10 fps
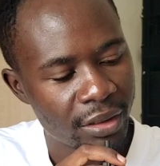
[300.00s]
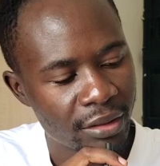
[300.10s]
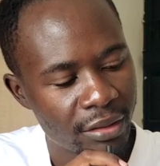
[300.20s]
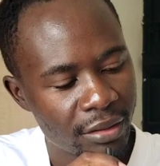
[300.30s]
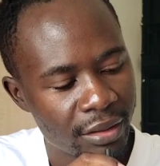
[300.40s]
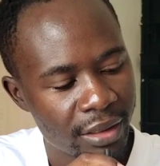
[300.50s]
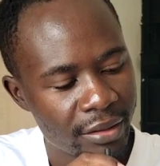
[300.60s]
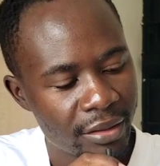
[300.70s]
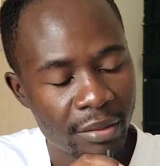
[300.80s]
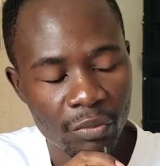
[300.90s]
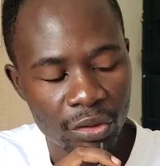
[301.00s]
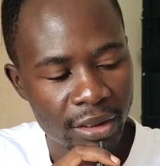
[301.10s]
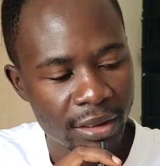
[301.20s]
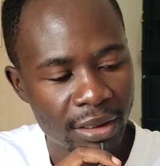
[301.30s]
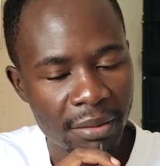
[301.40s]
can get the
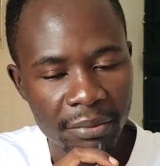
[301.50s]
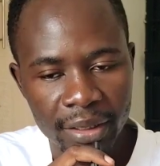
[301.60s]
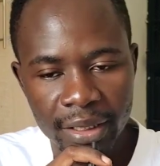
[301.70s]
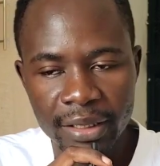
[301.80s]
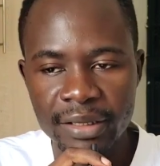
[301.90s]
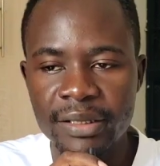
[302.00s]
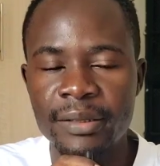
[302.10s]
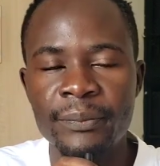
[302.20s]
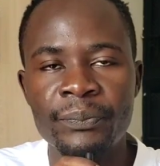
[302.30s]
model number, and